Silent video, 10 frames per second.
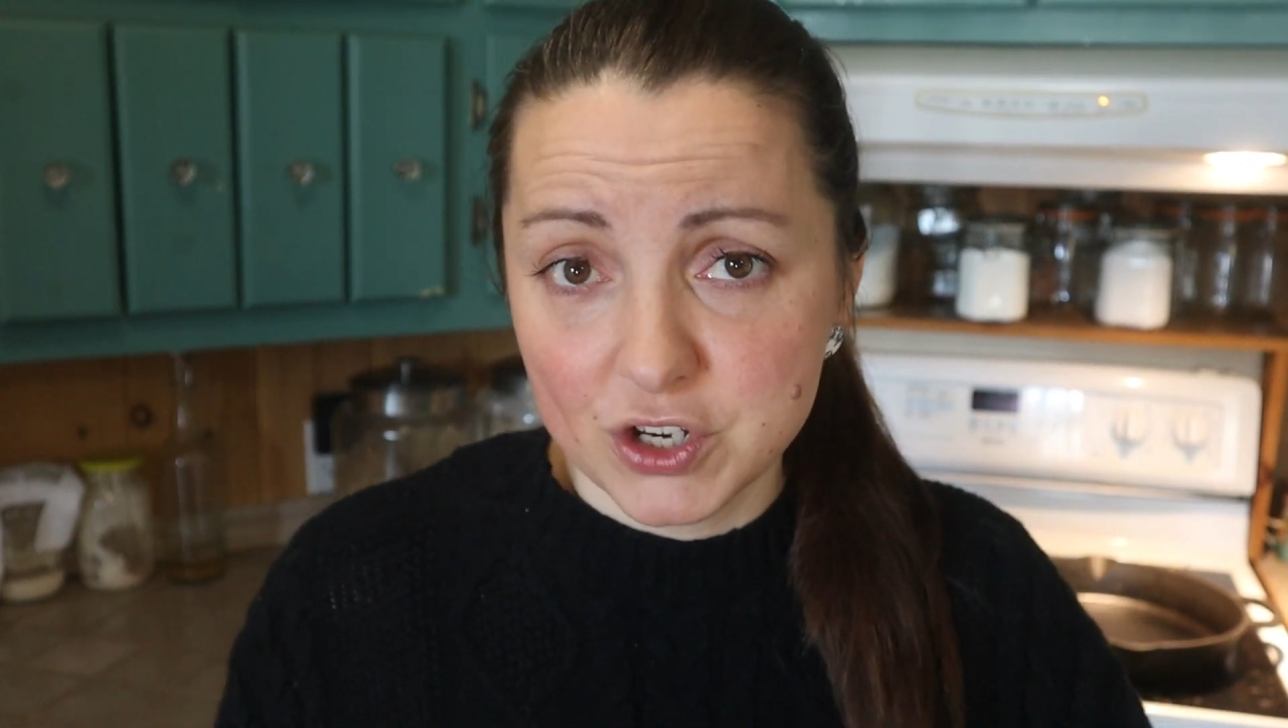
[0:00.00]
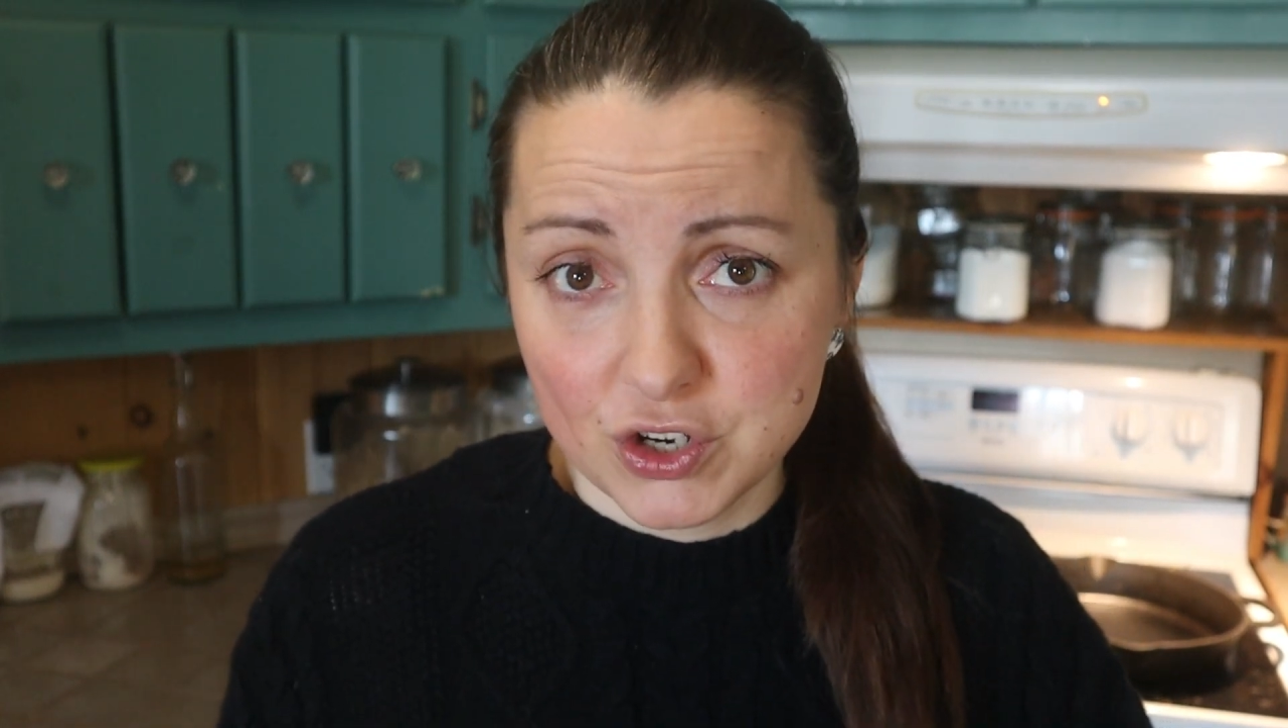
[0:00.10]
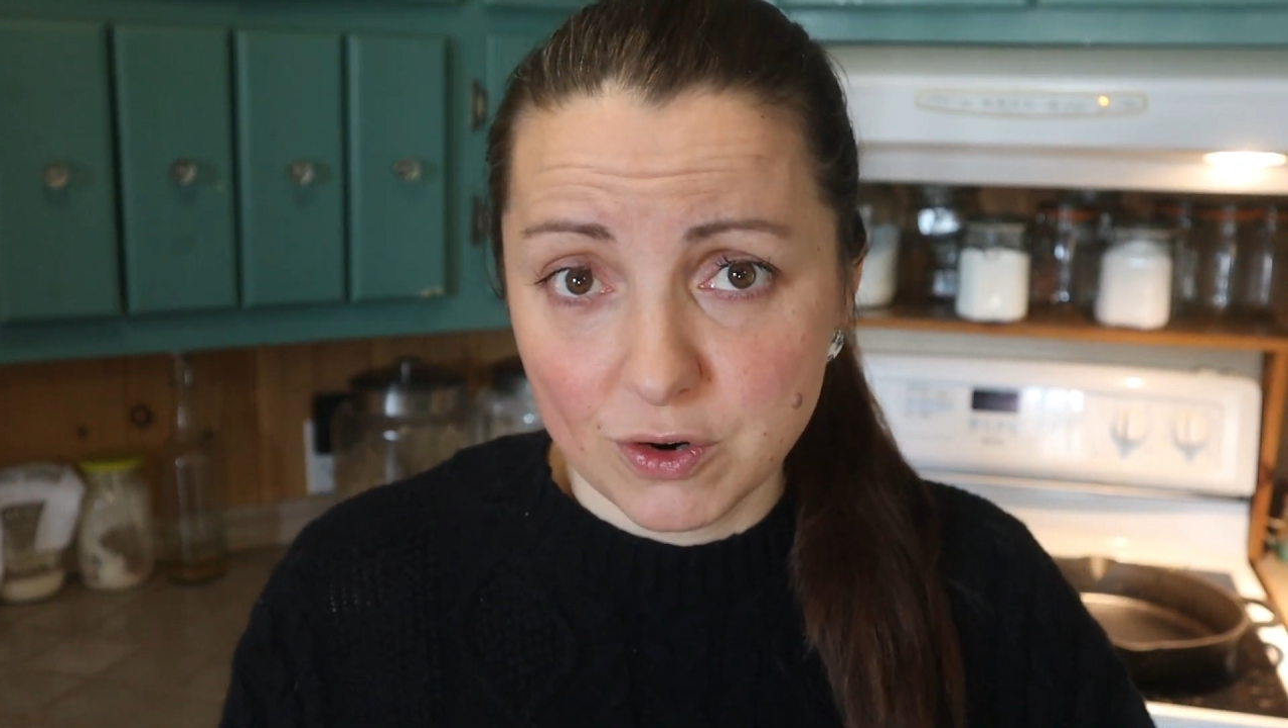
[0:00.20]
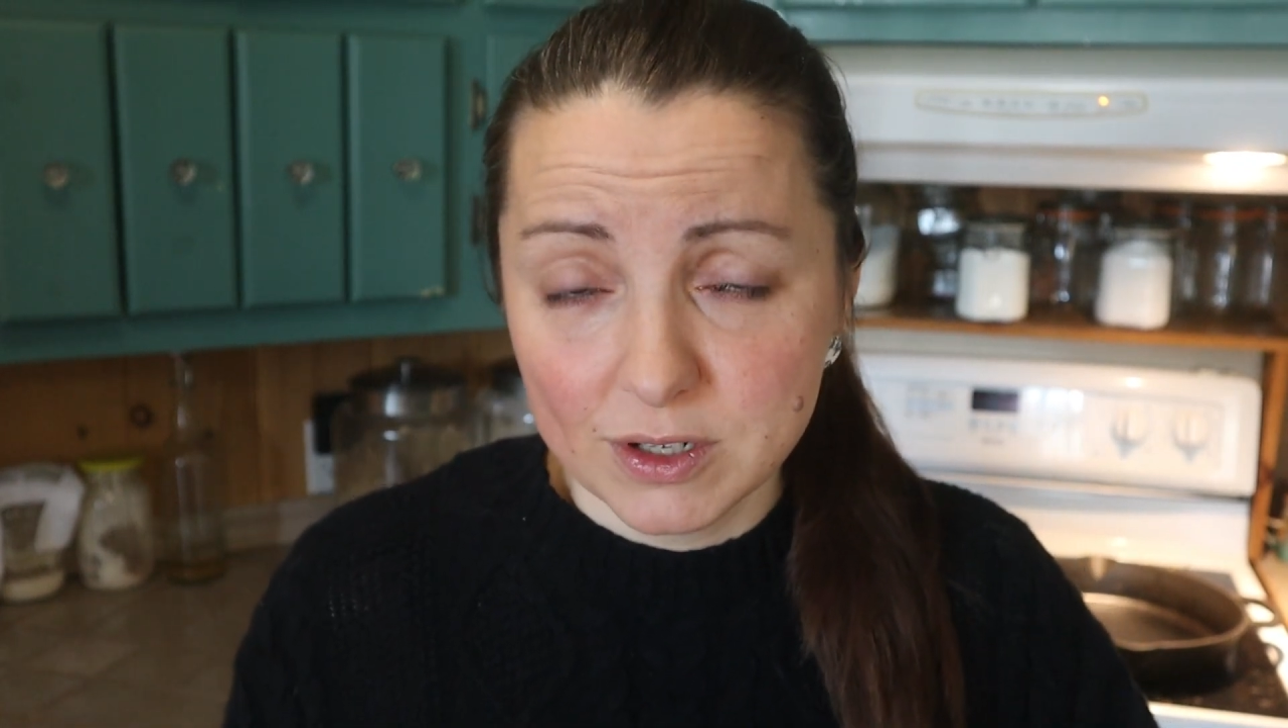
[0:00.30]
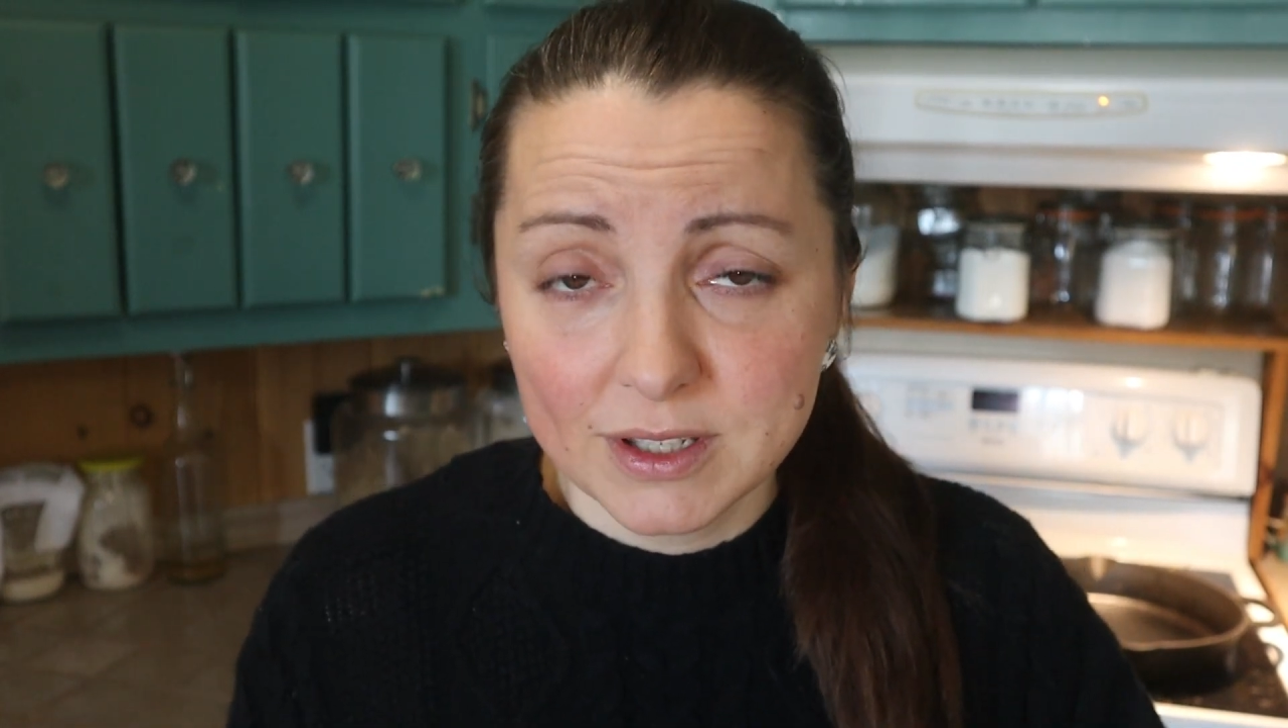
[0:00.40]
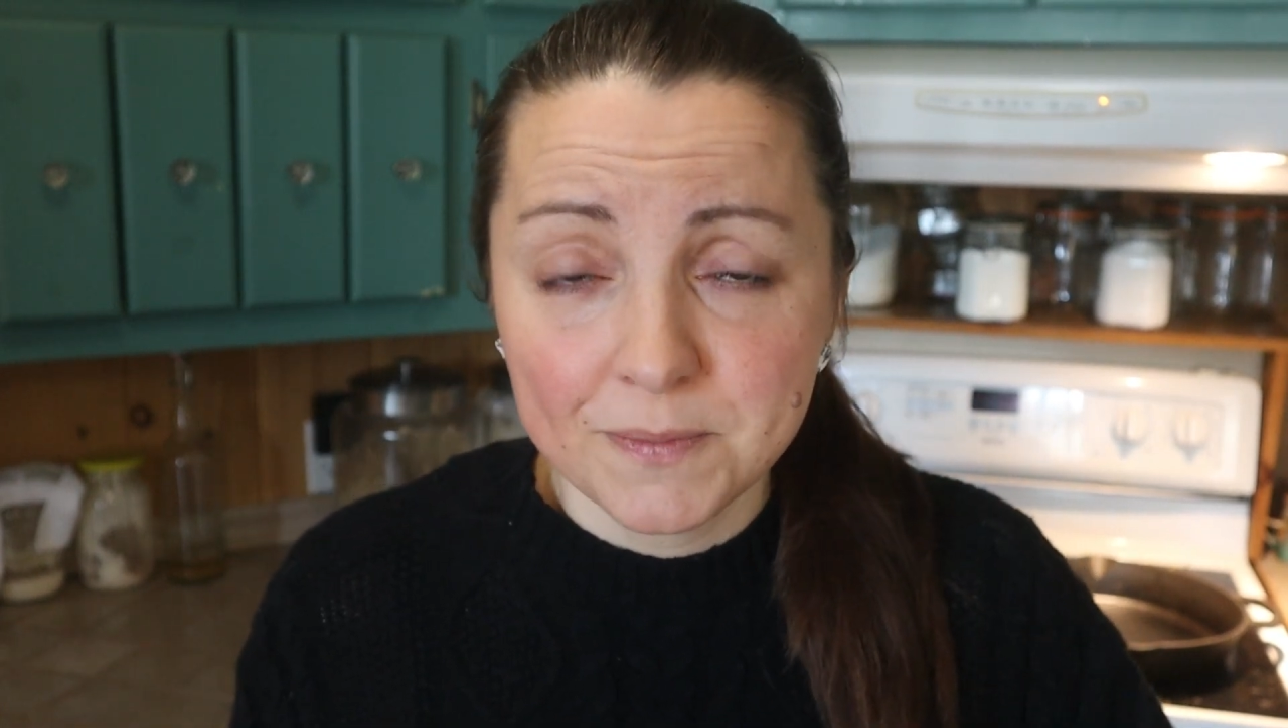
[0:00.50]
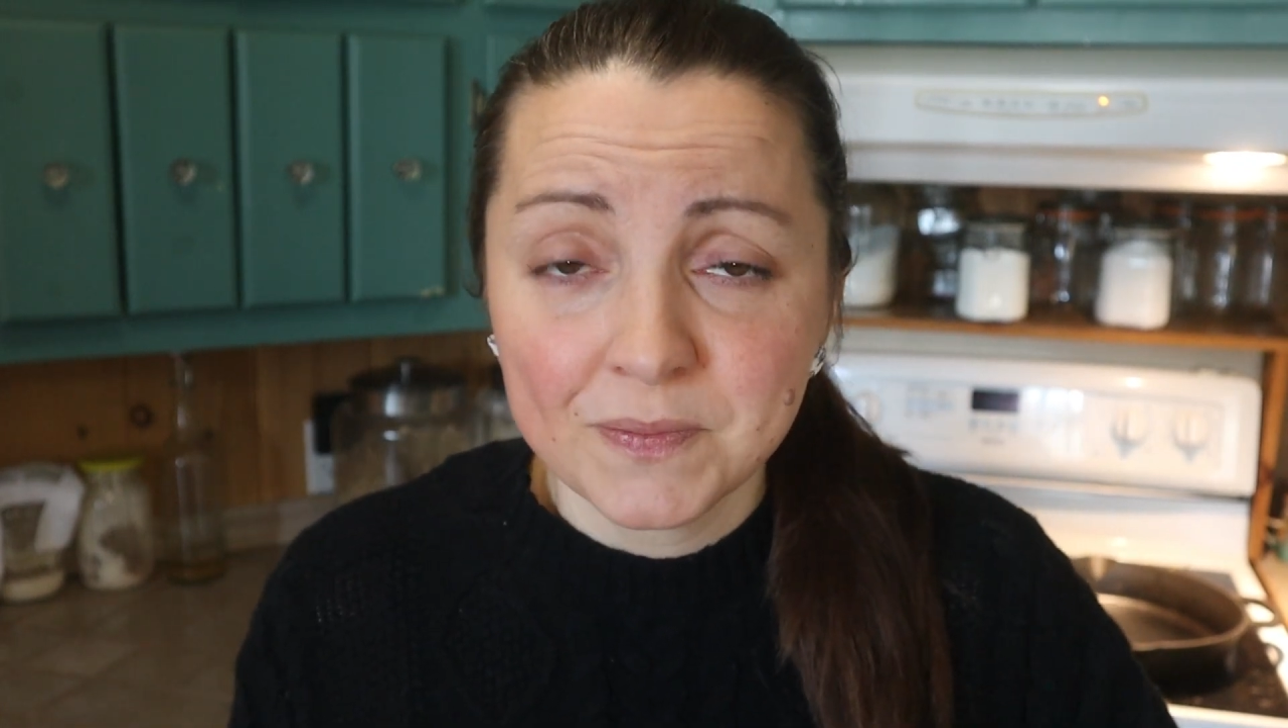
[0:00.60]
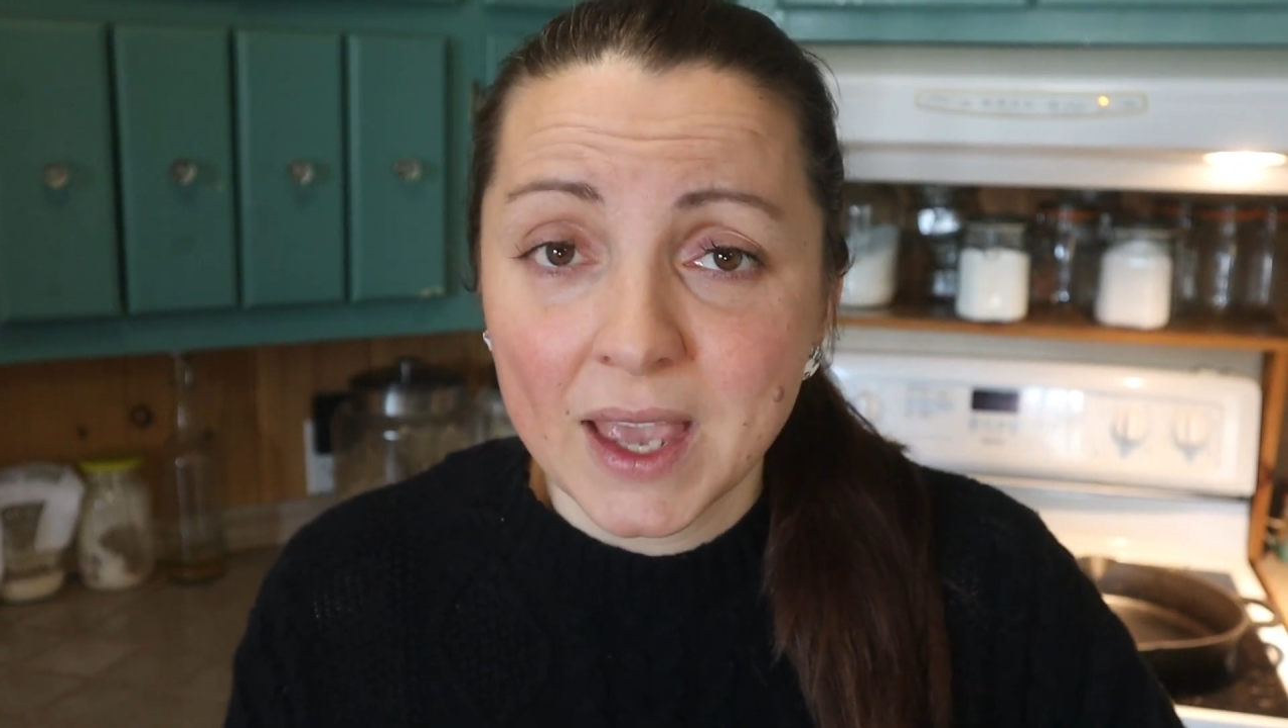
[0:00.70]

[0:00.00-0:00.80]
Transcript: short